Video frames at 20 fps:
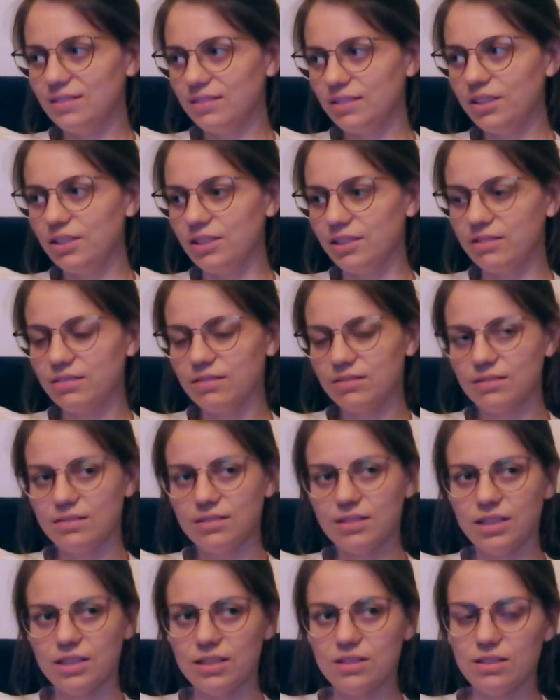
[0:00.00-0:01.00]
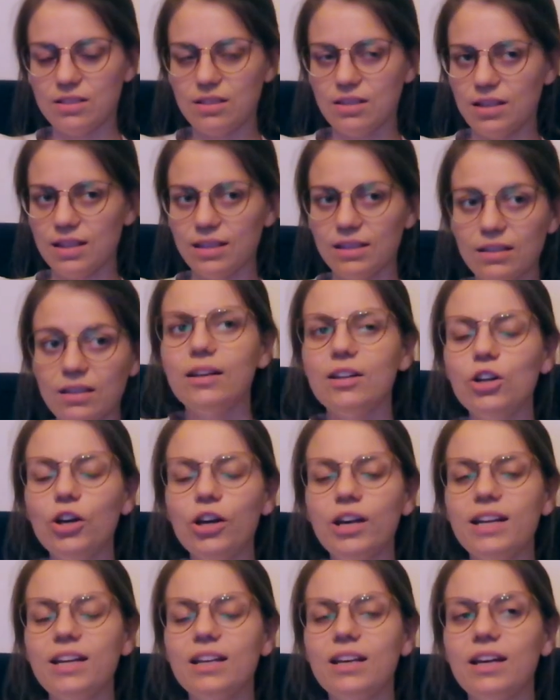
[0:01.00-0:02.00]
you know, that's the thing.
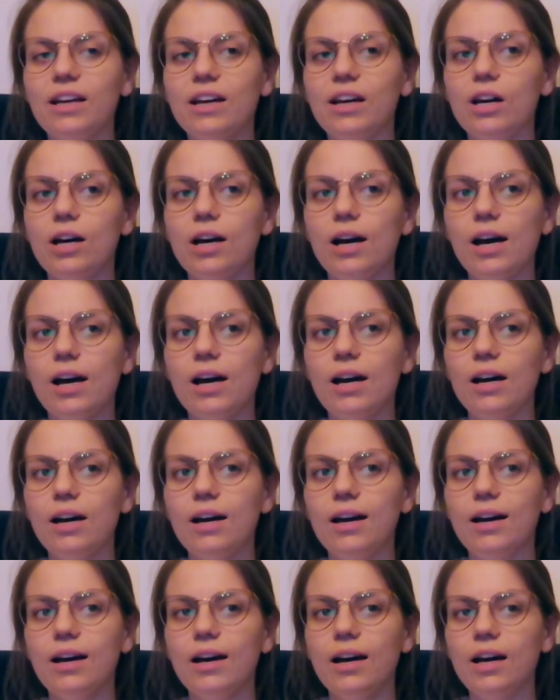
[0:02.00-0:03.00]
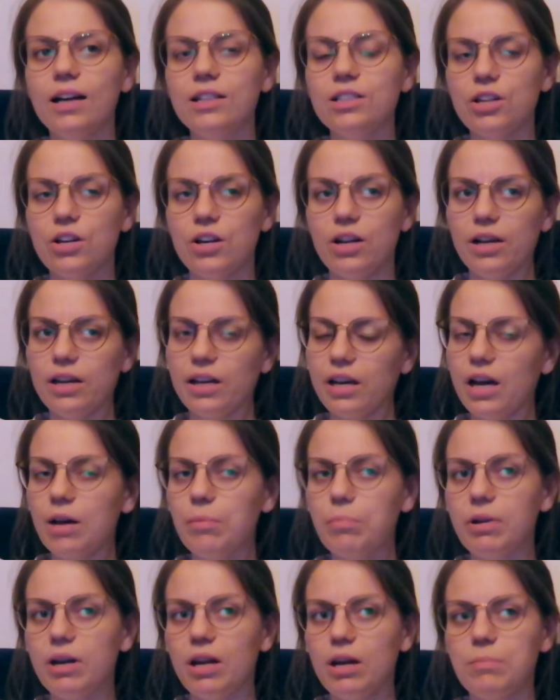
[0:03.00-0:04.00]
Not in a, I don't like her,
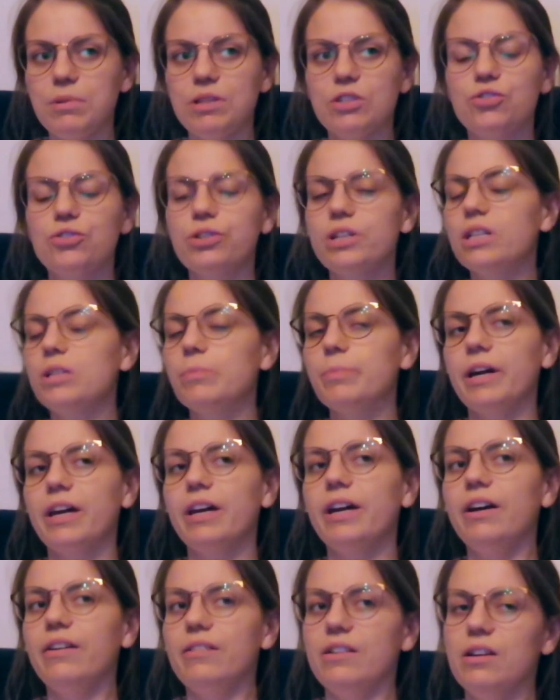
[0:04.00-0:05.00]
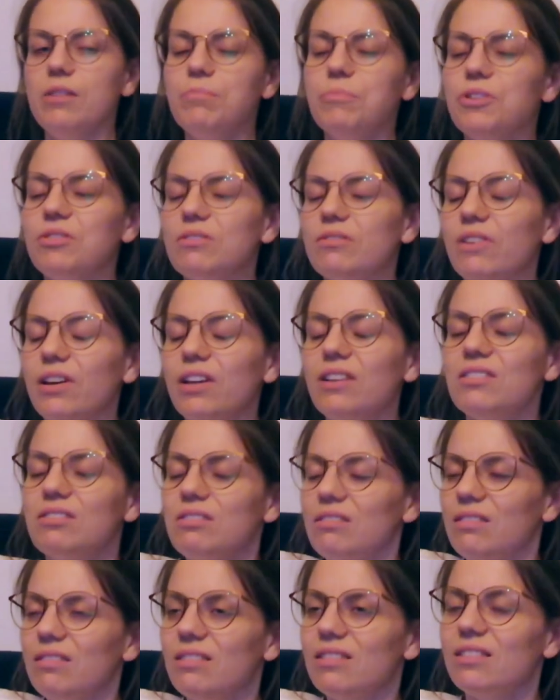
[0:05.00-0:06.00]
but I'm intrigued by her and her
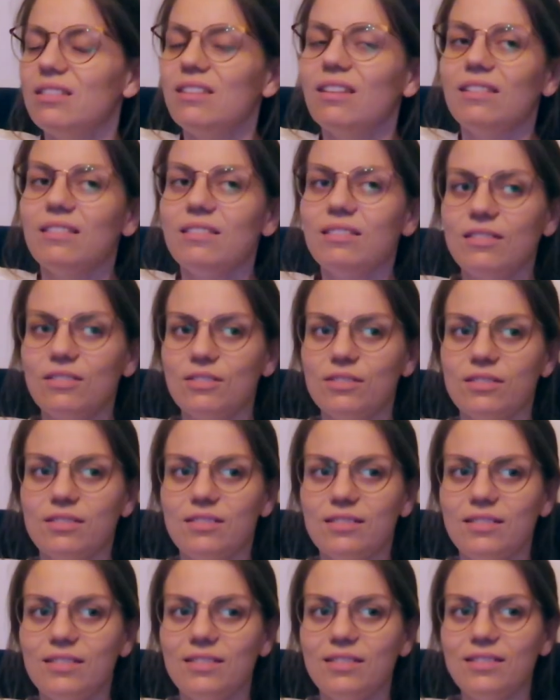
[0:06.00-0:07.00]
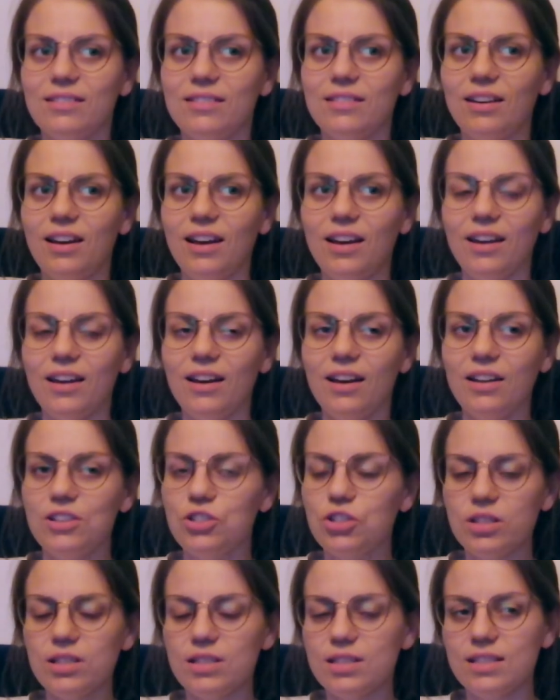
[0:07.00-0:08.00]
motivations, and I
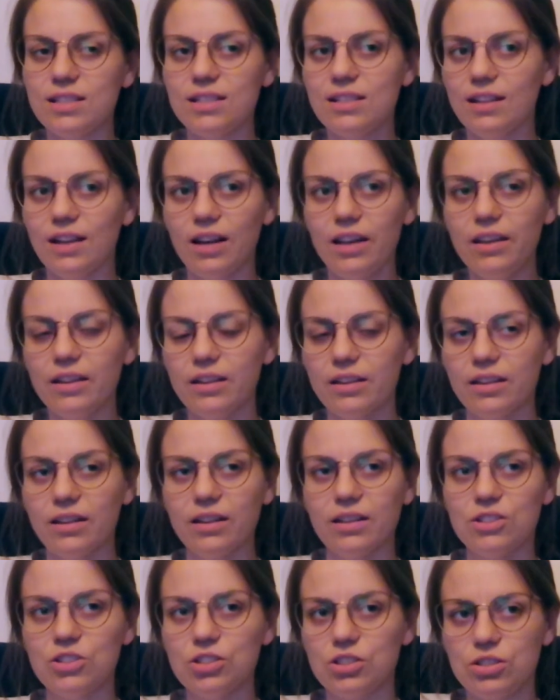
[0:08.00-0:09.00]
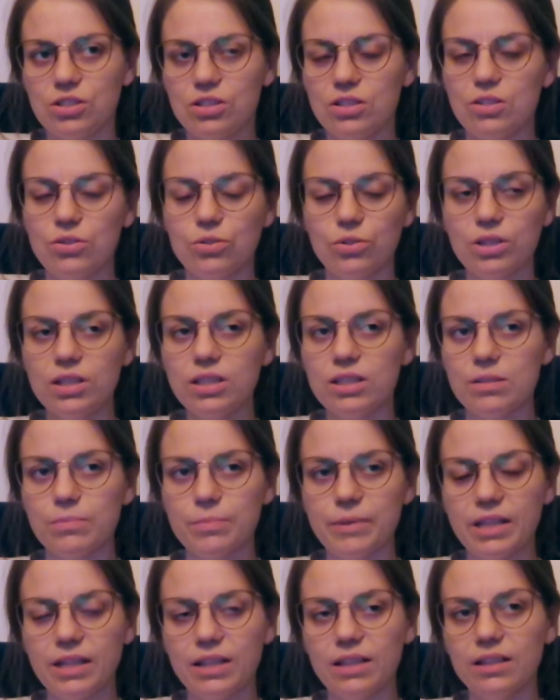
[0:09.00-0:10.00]
just didn't like her. She just annoyed
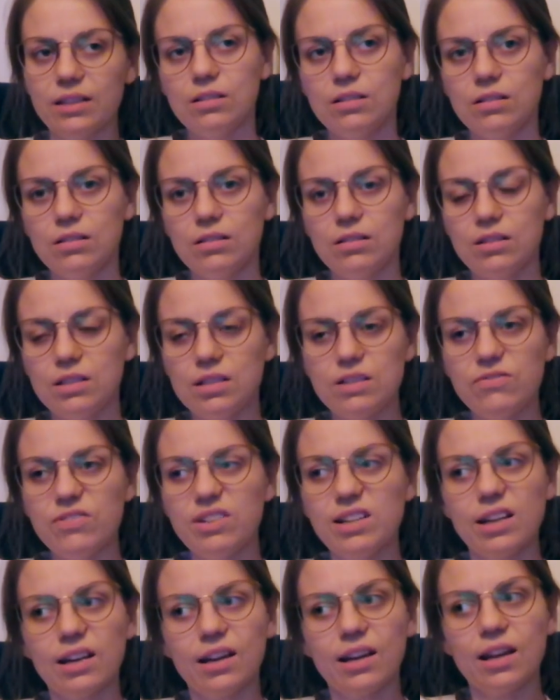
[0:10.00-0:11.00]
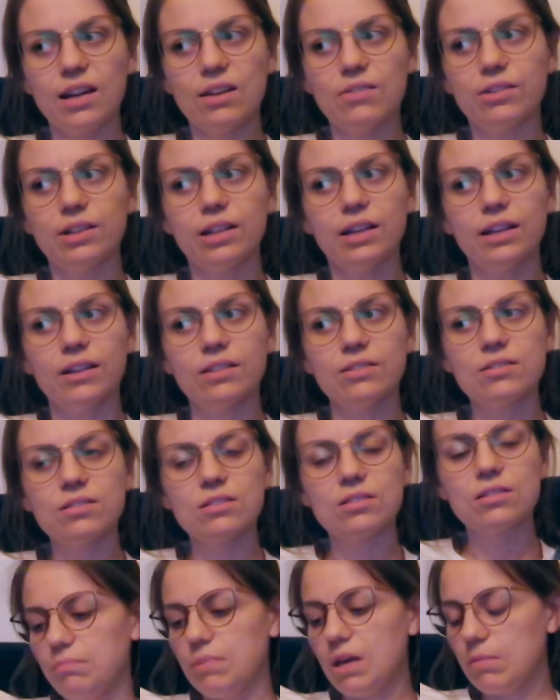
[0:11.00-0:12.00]
me. I didn't really like anyone
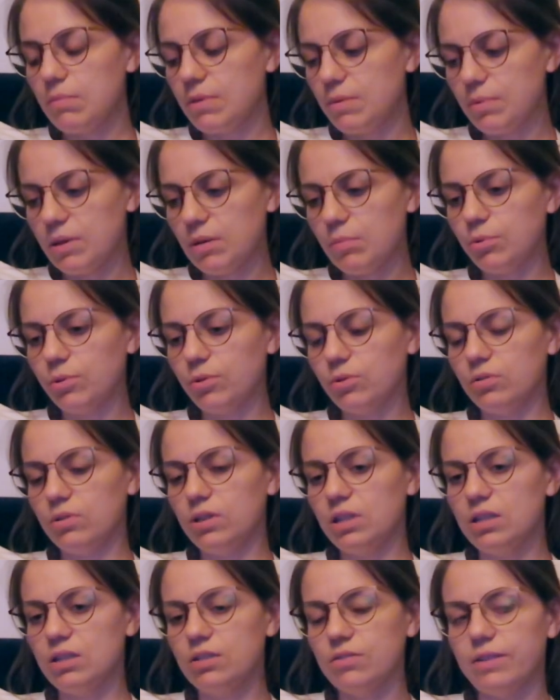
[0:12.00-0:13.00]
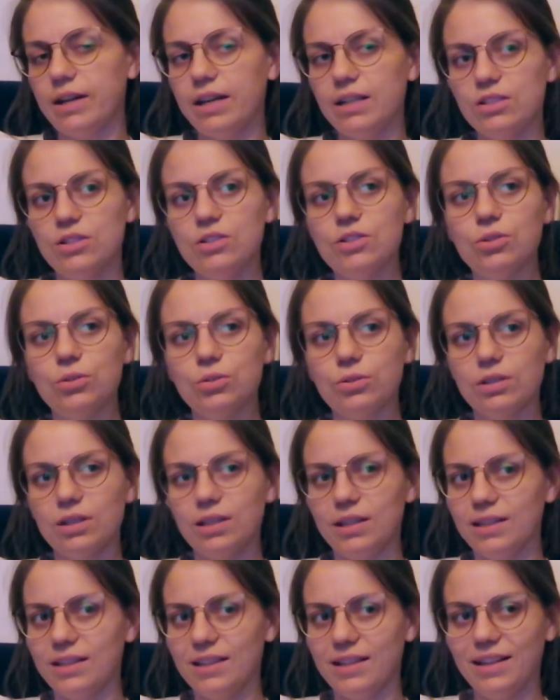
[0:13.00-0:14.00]
else. Maybe people interact and talk
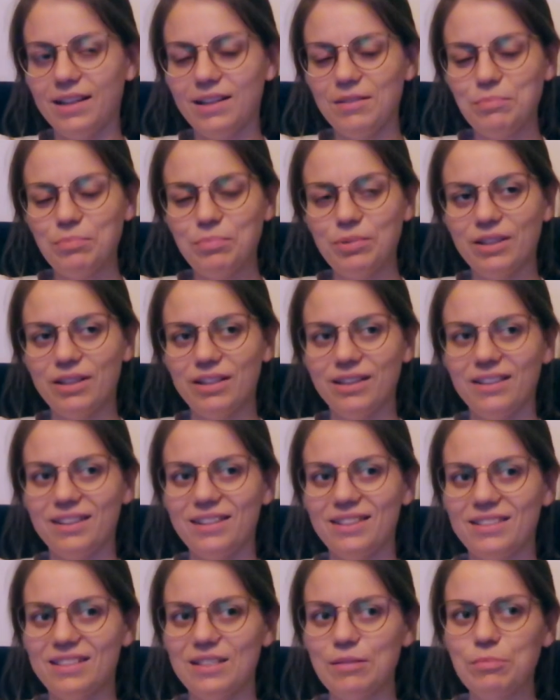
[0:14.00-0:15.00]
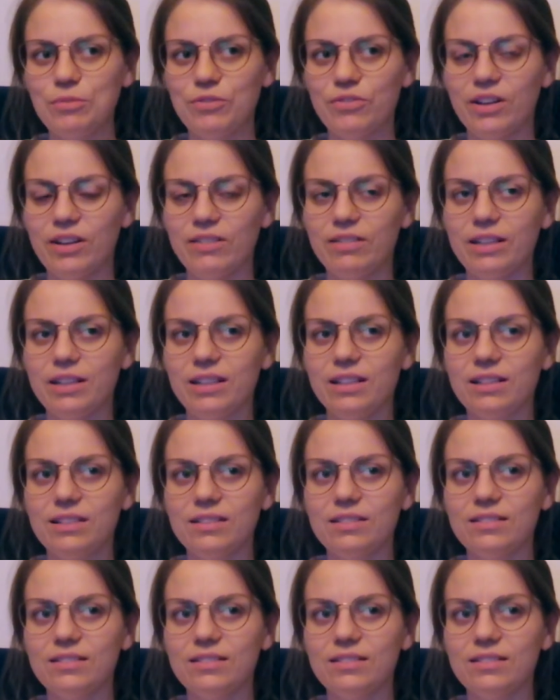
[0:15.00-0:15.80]
like that, but it seemed very...